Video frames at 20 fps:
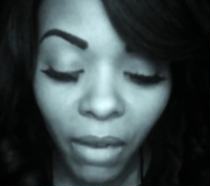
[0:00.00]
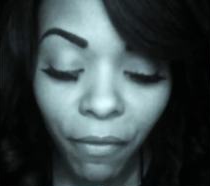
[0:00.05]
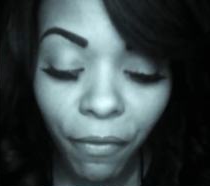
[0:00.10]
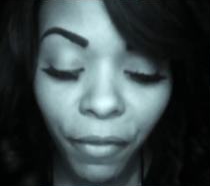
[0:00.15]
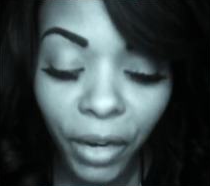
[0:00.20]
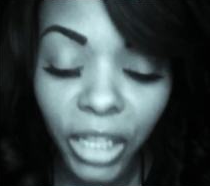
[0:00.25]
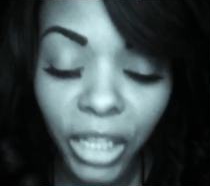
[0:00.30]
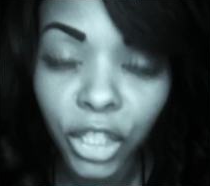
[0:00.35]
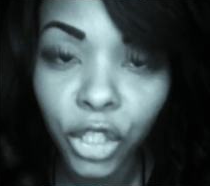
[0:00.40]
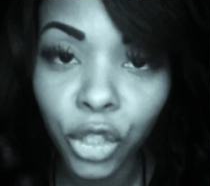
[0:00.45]

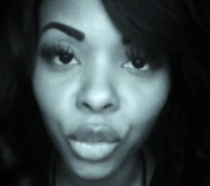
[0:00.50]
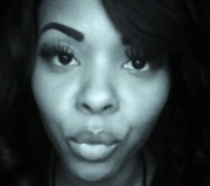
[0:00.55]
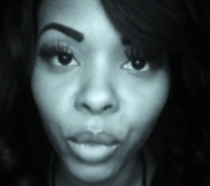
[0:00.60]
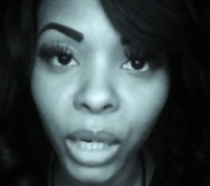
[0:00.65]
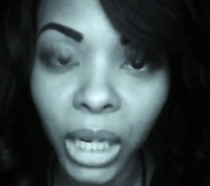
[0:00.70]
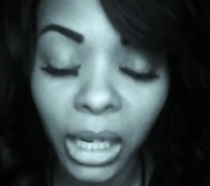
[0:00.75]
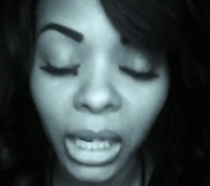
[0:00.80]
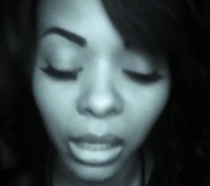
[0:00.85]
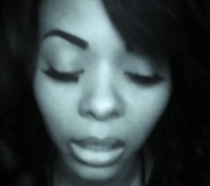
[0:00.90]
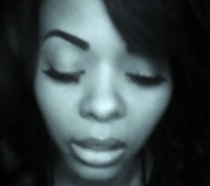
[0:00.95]
Verse
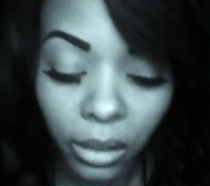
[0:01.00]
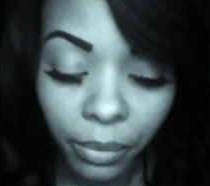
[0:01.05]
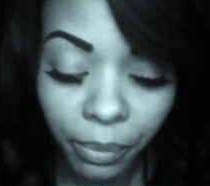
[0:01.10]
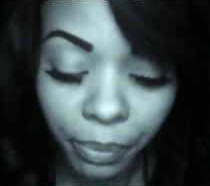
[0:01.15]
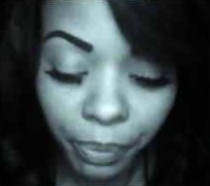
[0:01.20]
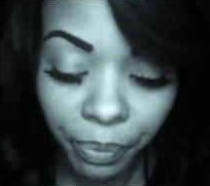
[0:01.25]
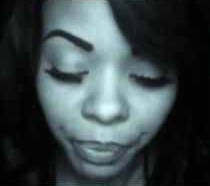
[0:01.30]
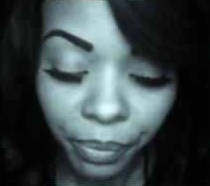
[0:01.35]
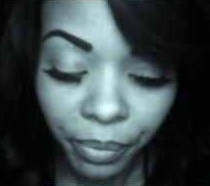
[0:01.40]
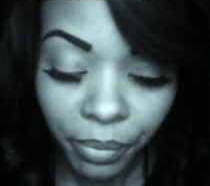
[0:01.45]
20.
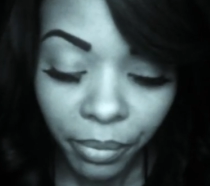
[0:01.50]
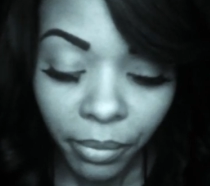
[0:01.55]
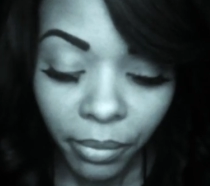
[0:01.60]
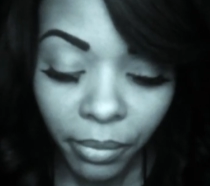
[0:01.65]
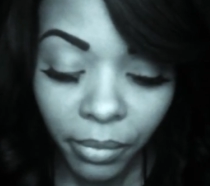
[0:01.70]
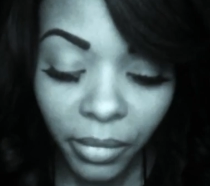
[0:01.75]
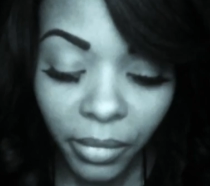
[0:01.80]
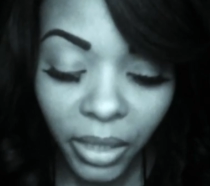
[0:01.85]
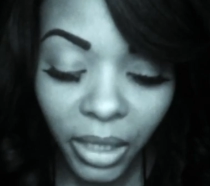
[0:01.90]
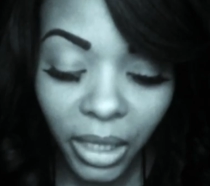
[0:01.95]

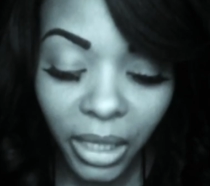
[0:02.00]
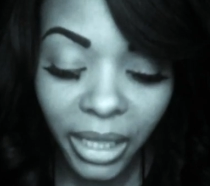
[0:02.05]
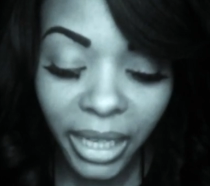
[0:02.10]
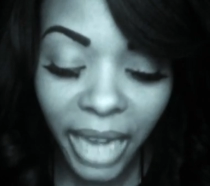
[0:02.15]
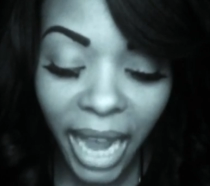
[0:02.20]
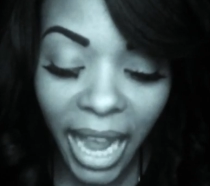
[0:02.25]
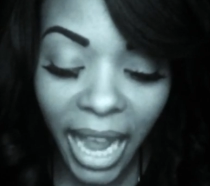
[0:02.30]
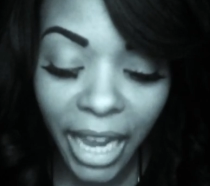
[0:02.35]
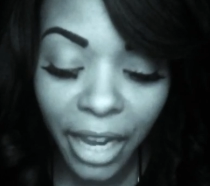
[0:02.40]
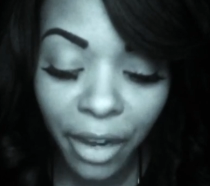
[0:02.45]

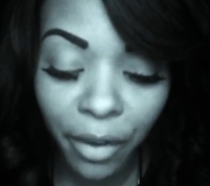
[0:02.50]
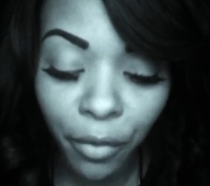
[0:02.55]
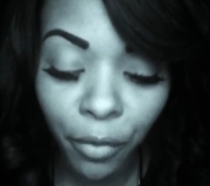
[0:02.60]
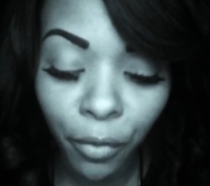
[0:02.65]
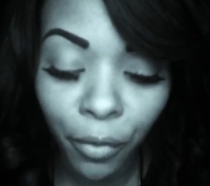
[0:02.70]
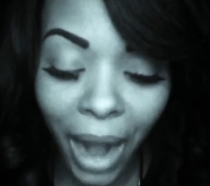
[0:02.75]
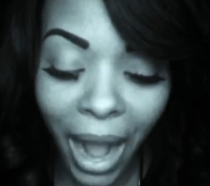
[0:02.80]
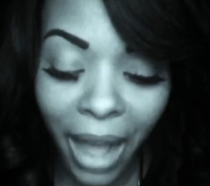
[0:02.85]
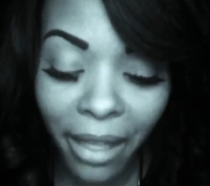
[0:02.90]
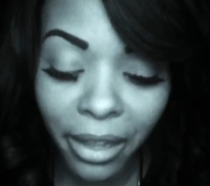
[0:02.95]
Yea,
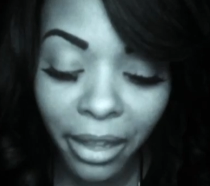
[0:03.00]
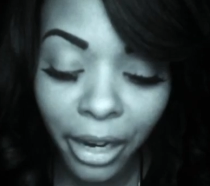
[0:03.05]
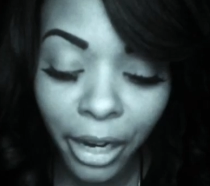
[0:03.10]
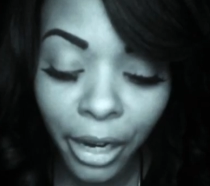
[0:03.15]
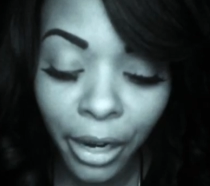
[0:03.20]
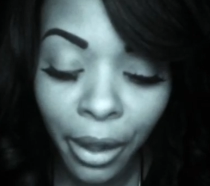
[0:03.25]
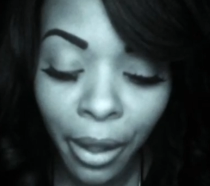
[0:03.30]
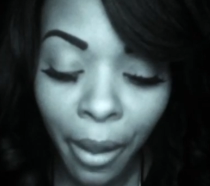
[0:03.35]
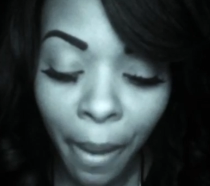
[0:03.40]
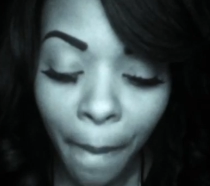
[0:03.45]

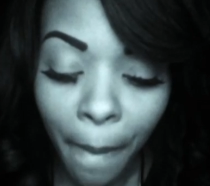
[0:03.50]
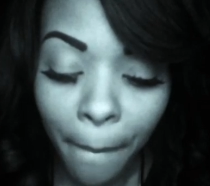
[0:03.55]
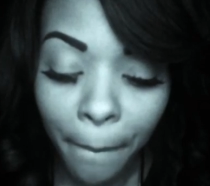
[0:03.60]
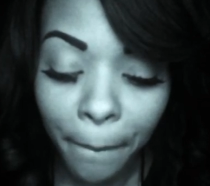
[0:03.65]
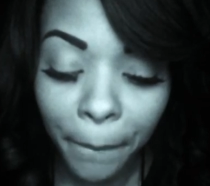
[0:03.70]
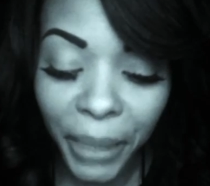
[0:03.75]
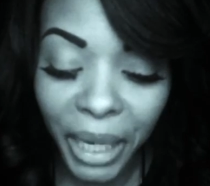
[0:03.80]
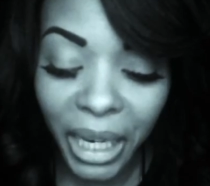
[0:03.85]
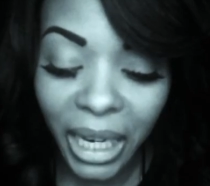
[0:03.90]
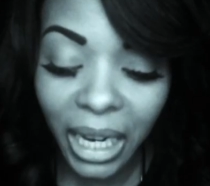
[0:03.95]
rather
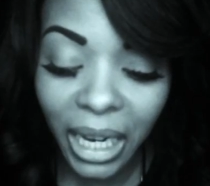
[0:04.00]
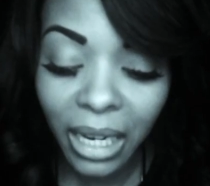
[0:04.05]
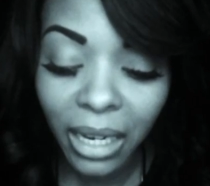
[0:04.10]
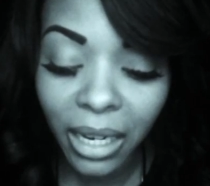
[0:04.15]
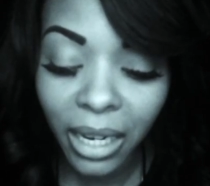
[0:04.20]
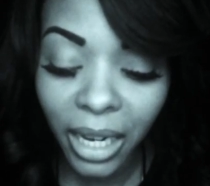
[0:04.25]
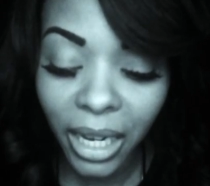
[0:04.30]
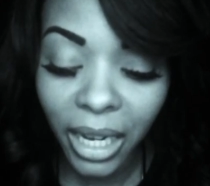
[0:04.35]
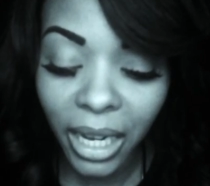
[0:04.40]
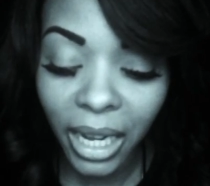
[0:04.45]
being
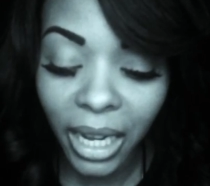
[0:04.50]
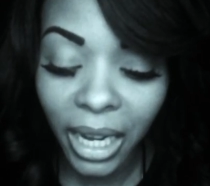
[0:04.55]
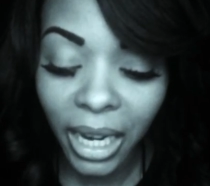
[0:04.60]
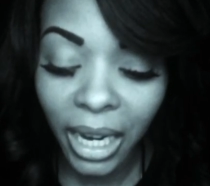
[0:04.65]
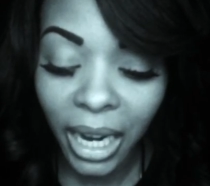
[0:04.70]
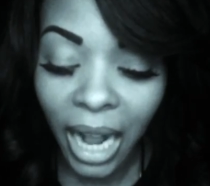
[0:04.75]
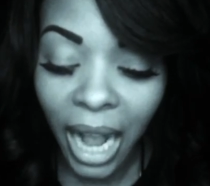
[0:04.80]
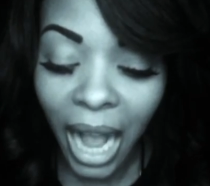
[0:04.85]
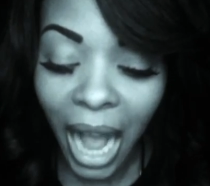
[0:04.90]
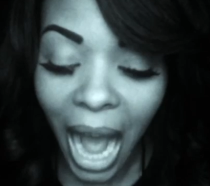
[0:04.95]
good,
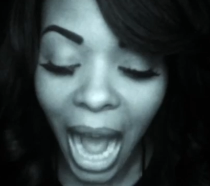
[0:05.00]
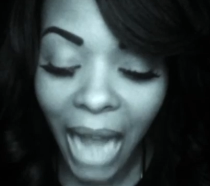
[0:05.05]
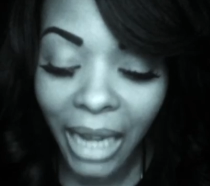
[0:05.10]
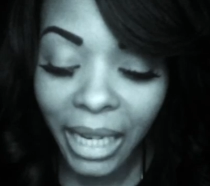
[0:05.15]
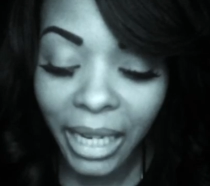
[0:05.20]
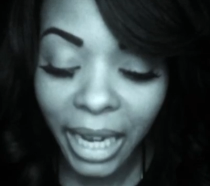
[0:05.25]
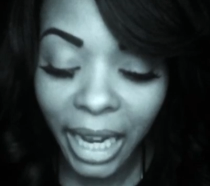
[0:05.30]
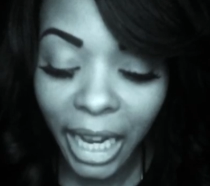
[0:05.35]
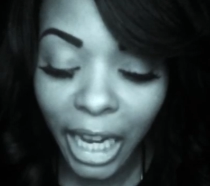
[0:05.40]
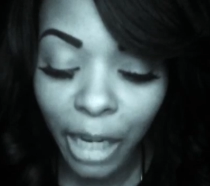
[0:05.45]
I
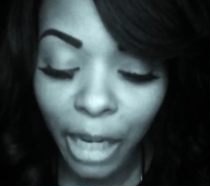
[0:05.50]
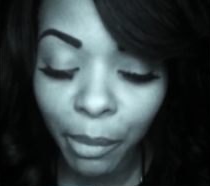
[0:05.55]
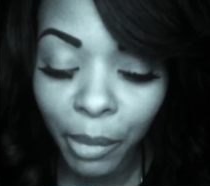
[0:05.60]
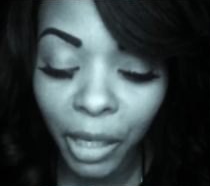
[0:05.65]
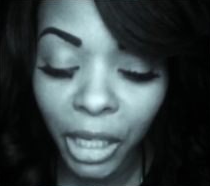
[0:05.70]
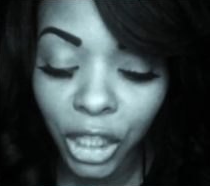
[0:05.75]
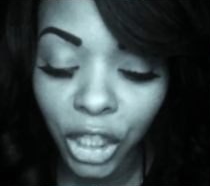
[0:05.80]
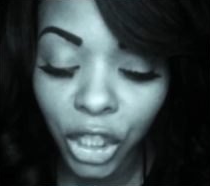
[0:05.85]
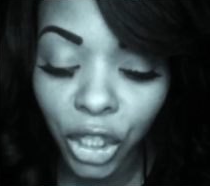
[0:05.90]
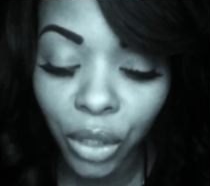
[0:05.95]
came
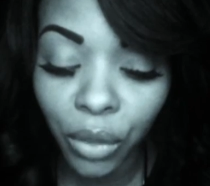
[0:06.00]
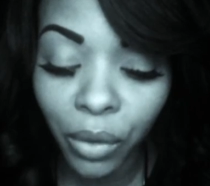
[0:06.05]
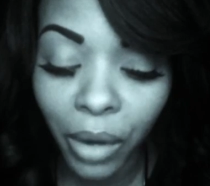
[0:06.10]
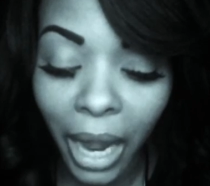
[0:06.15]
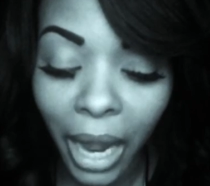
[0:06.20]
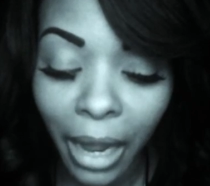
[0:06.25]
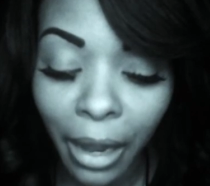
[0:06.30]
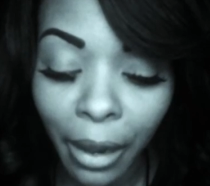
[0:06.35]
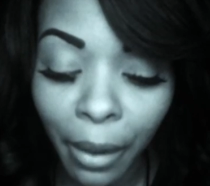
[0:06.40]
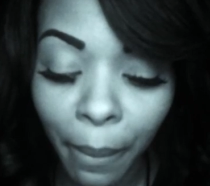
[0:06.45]
into
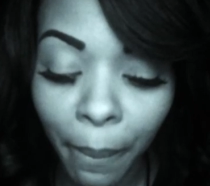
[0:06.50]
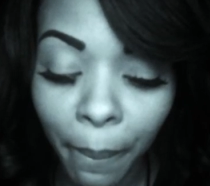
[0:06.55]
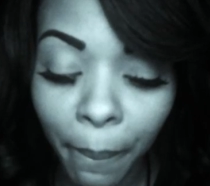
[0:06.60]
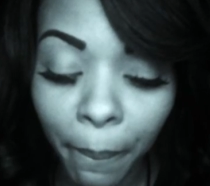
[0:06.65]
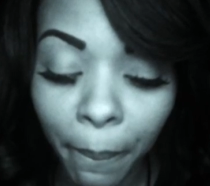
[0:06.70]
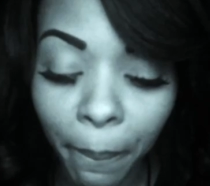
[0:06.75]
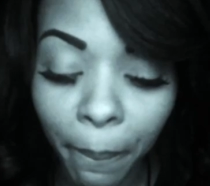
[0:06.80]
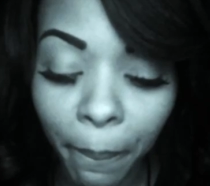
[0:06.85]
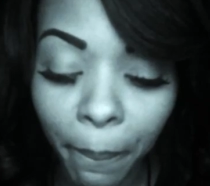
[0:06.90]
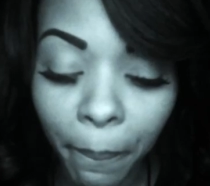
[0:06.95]
a
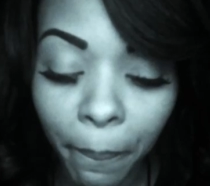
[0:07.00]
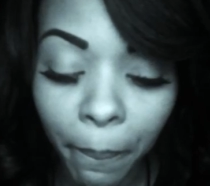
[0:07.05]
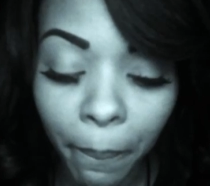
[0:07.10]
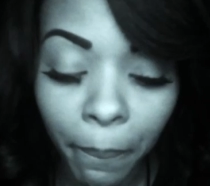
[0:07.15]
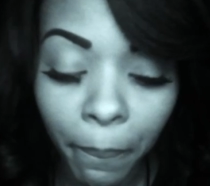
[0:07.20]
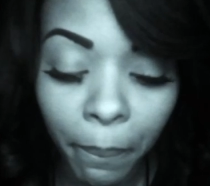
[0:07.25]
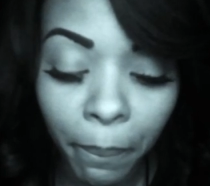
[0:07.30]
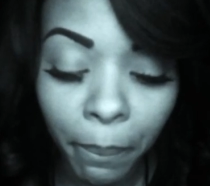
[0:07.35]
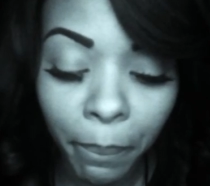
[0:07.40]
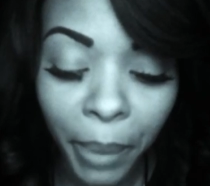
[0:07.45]

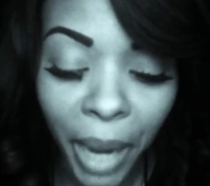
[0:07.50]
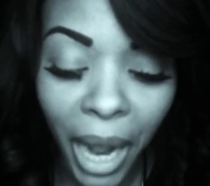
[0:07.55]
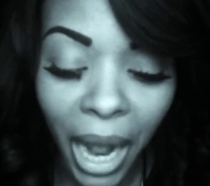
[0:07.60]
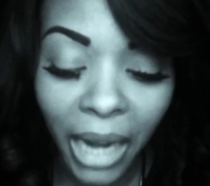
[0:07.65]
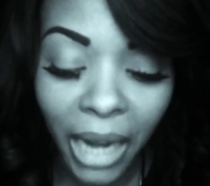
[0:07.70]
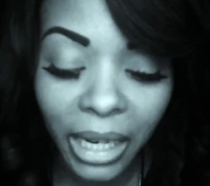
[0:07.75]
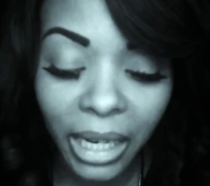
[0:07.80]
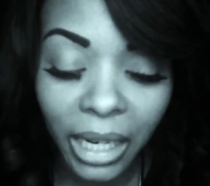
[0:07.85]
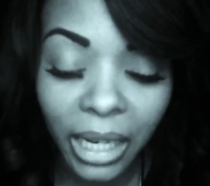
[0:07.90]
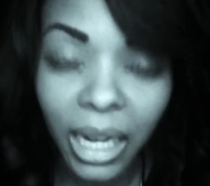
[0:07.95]

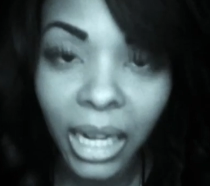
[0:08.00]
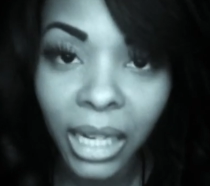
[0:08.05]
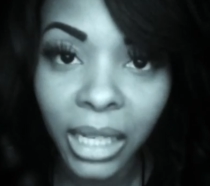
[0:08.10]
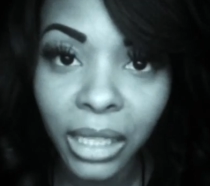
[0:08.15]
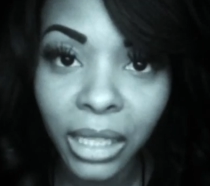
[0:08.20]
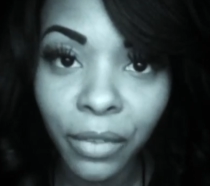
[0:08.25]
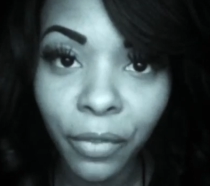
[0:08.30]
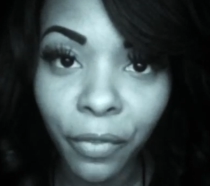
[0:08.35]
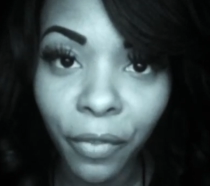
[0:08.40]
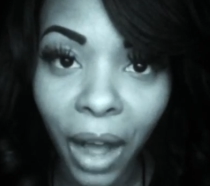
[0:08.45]
body
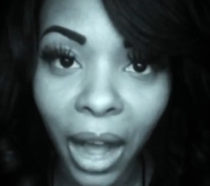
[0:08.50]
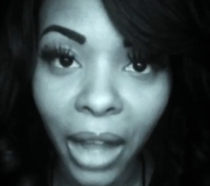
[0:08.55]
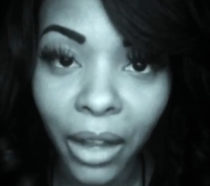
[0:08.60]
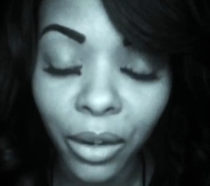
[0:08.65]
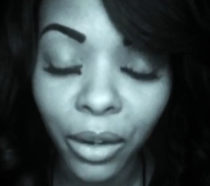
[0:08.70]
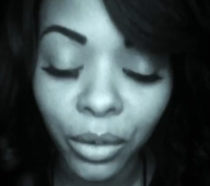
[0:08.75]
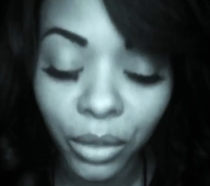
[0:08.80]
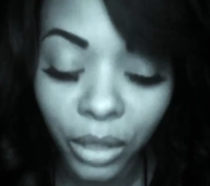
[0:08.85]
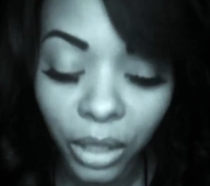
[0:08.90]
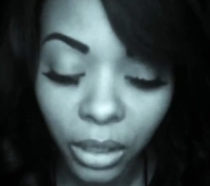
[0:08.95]

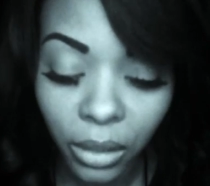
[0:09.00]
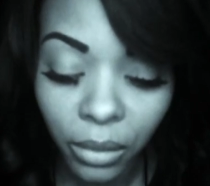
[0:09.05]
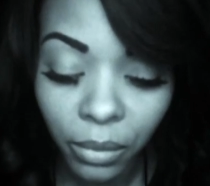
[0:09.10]
undefiled.